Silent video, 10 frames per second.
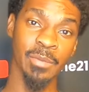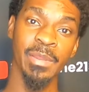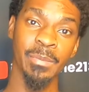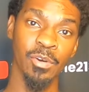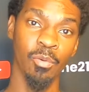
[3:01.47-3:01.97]
are
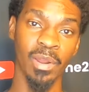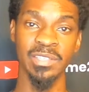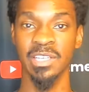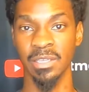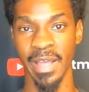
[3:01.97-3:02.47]
some people who
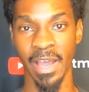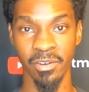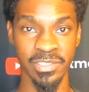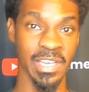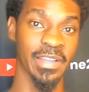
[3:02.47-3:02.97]
wanted to
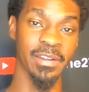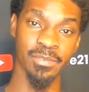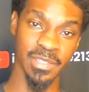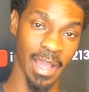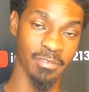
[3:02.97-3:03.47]
clown, saying that
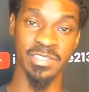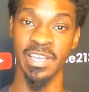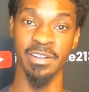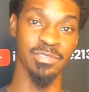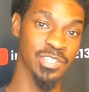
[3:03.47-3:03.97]
I was
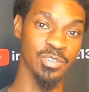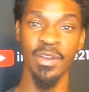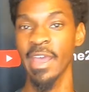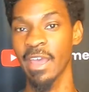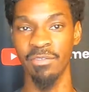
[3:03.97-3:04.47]
saying it was
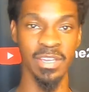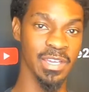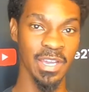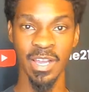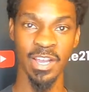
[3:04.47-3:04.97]
too
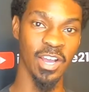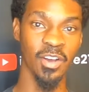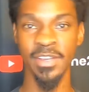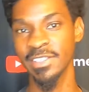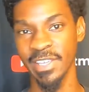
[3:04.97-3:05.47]
heavy.
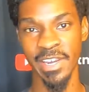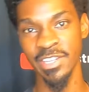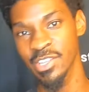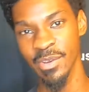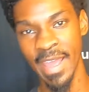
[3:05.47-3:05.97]
Oh, he's saying
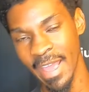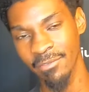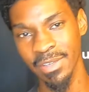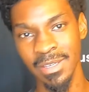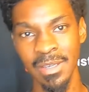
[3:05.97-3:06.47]
it's too
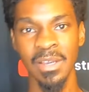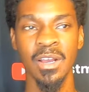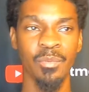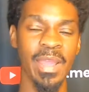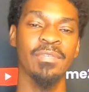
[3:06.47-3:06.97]
heavy.
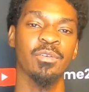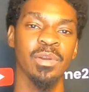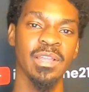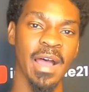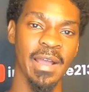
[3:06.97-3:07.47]
We have to
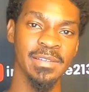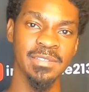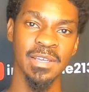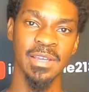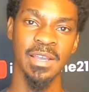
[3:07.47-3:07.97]

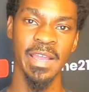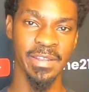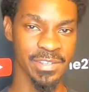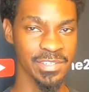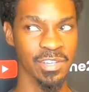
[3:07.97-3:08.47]
realize,
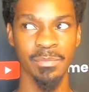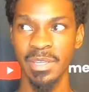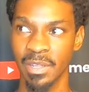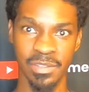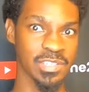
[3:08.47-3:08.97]
and this is going to
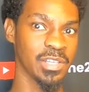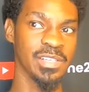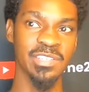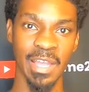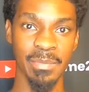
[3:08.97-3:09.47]
be another
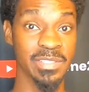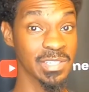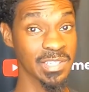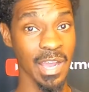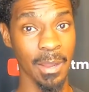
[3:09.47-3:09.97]
silly statement
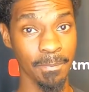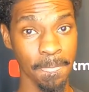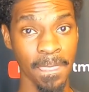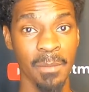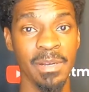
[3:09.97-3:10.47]
to
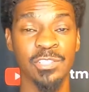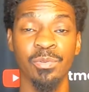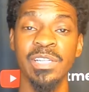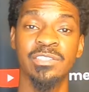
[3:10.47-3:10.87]
some, but